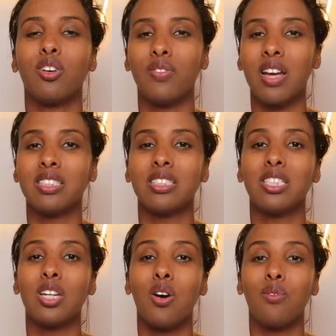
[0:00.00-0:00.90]
her
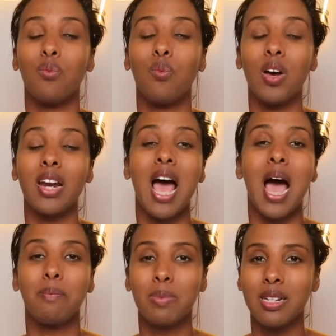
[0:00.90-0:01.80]
fantasy of what
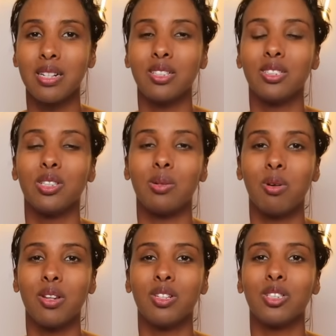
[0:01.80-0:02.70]
happened to the
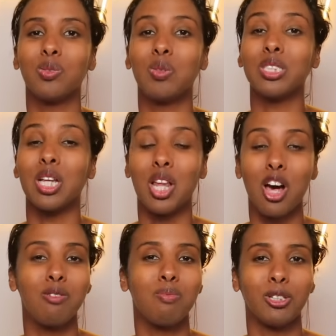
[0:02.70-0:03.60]
brothers was a
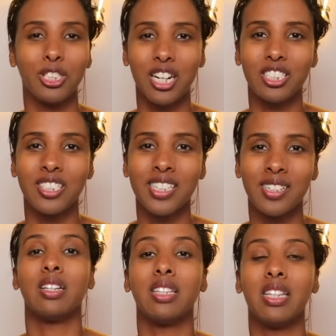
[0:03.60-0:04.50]
lot of projection.
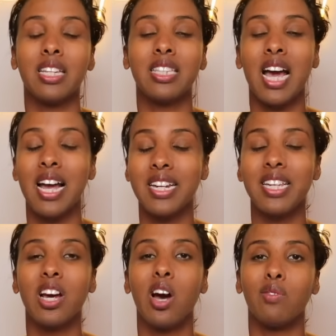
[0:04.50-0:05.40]
Like the
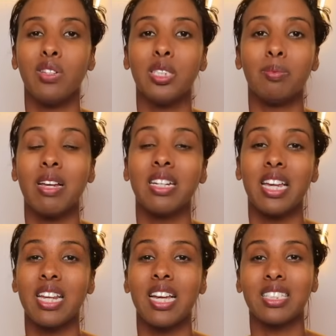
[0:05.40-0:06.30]
idea of these men
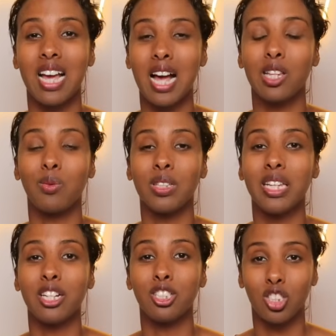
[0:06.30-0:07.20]
getting exactly what
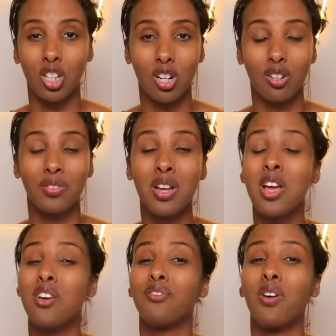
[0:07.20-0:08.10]
they deserve
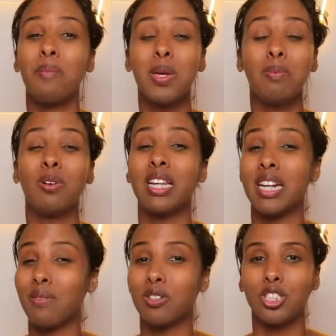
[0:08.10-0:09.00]
from people they
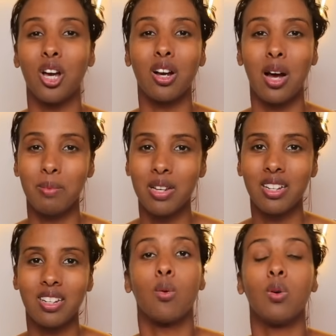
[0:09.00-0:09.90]
never saw
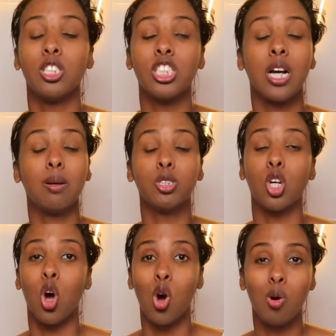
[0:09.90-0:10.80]
coming. When she comes
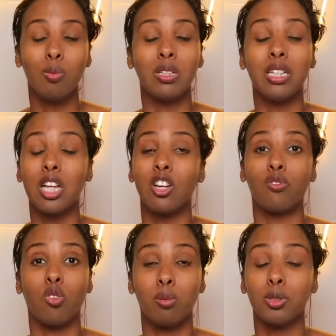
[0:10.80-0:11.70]
home, Lila
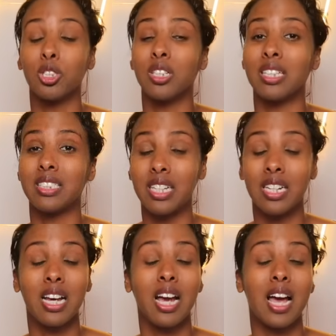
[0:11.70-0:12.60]
informs her that
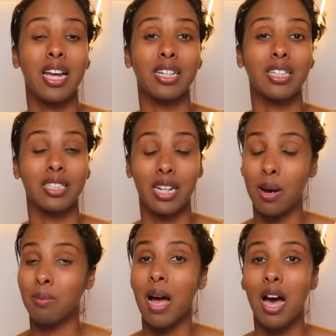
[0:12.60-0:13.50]
Tina had
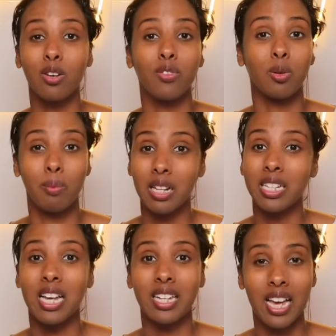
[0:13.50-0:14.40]
come out of her belly
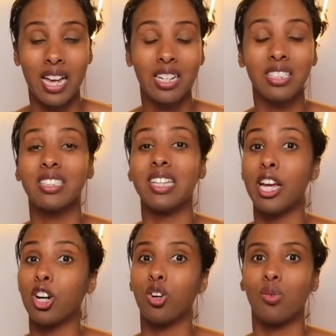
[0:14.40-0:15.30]
again to take
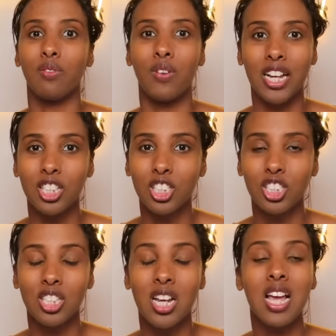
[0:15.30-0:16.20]
her revenge
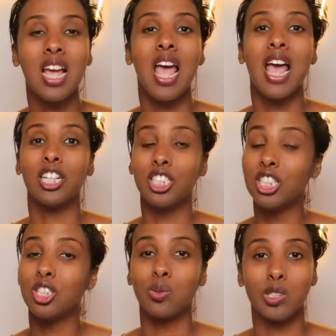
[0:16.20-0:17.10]
and she
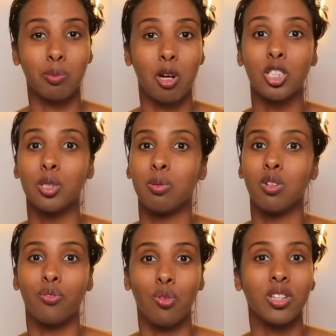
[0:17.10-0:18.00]
is responsible
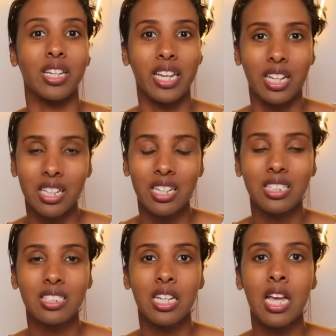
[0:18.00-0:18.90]
for the
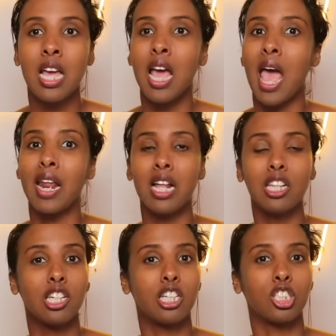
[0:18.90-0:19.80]
killings. And
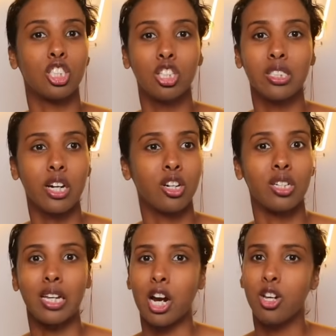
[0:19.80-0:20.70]
Elena just looks at her
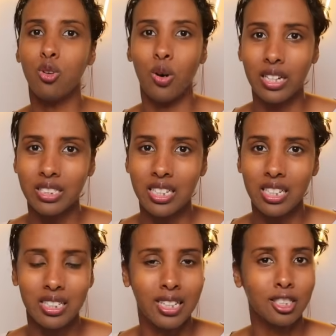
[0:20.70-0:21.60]
like, Are you crazy?
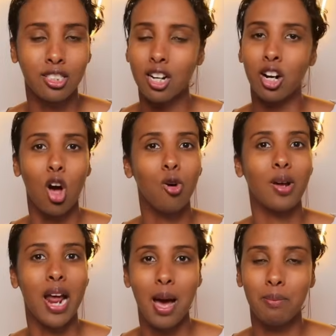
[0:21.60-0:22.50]
That's not at all what
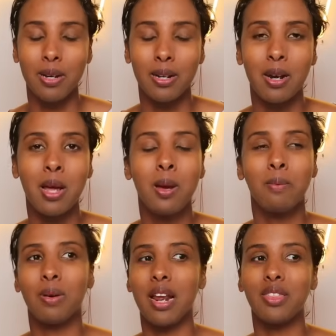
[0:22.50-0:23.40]
happened.
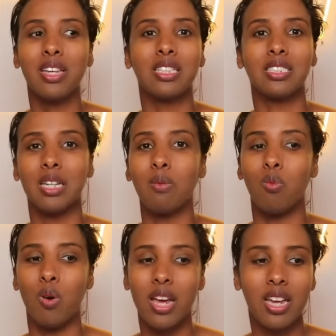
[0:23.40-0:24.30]
But I think in some
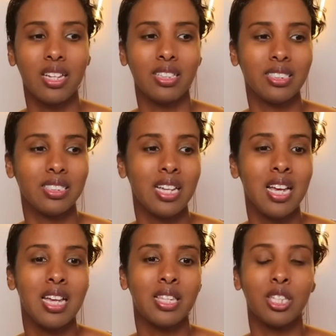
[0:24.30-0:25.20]
ways,
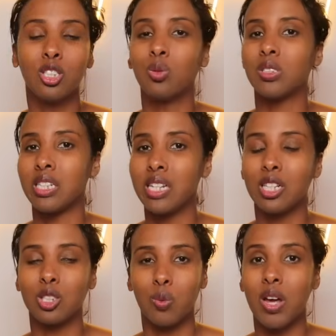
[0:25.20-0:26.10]
this was
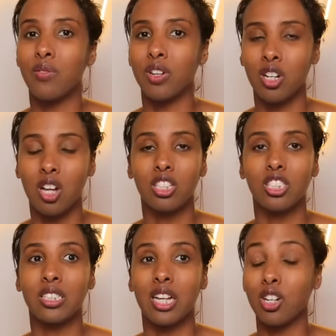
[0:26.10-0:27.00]
Lila's way of
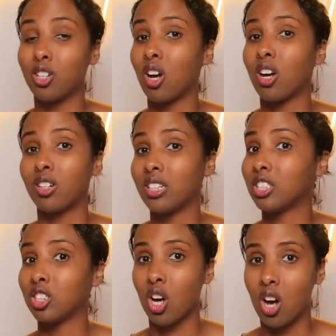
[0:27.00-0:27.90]
acknowledging that her daughter is
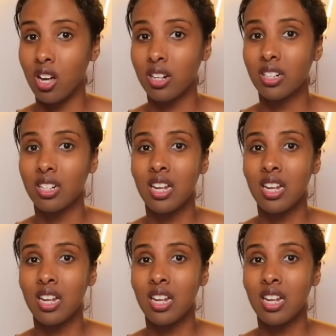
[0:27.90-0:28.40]
gone